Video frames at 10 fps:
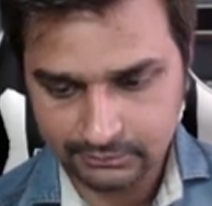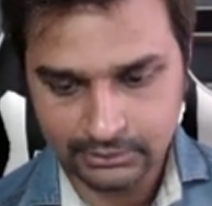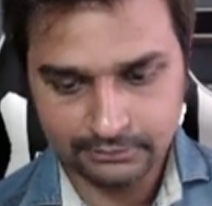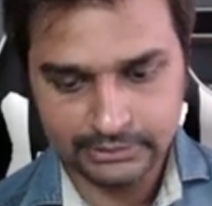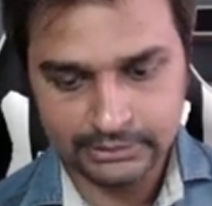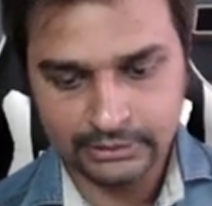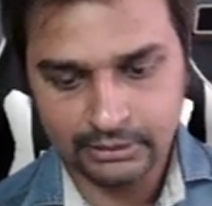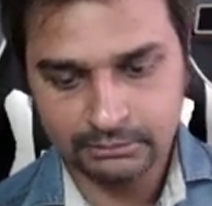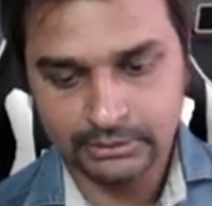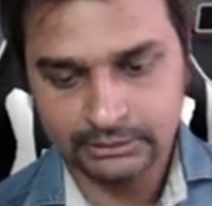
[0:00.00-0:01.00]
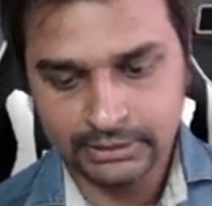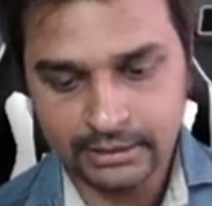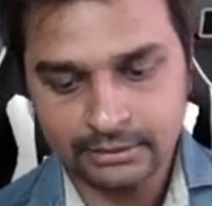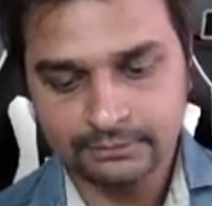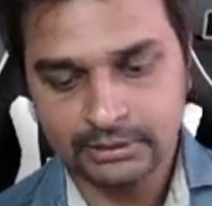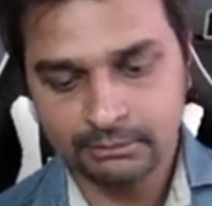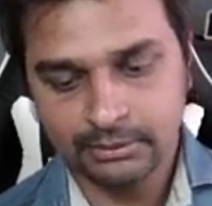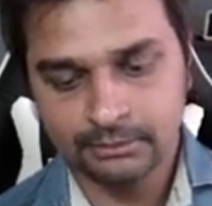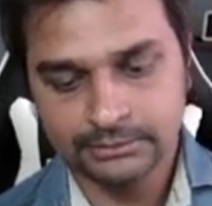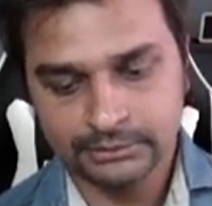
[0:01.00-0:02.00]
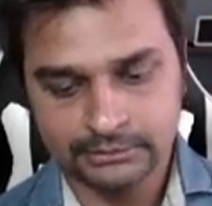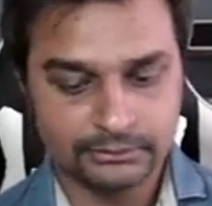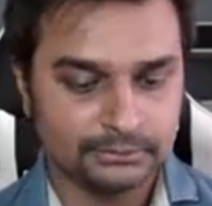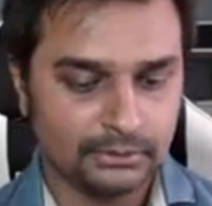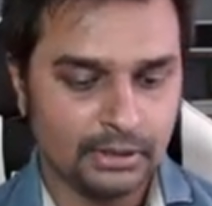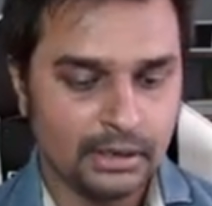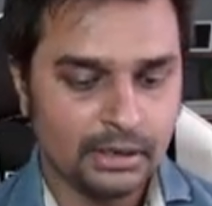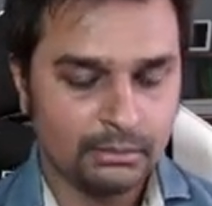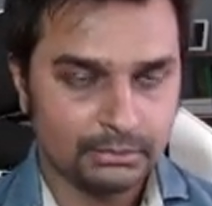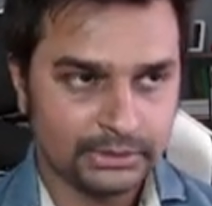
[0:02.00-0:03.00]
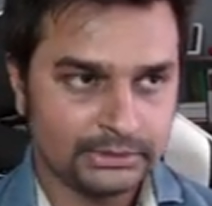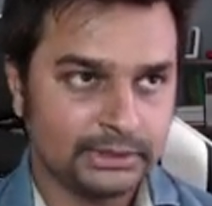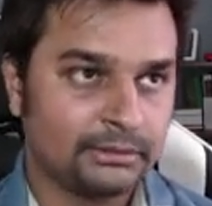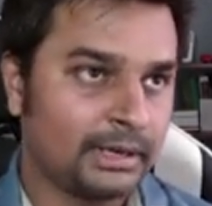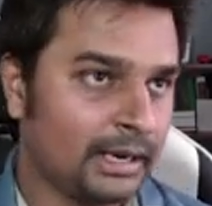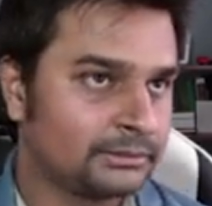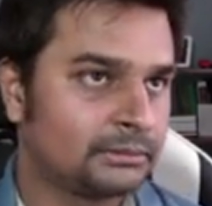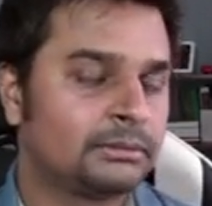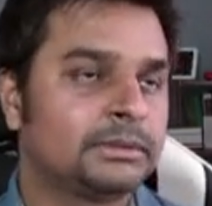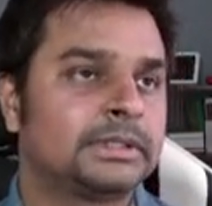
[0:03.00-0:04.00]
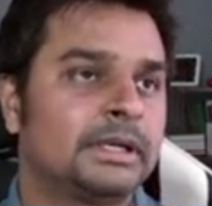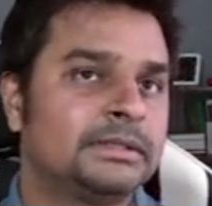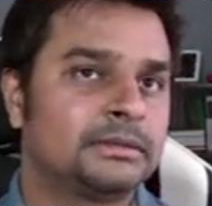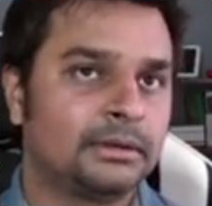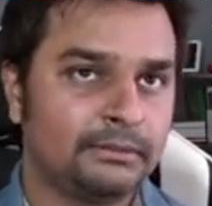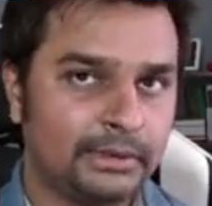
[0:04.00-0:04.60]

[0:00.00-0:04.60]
whatever they did. But that is when they become successful. But their grassroots cultural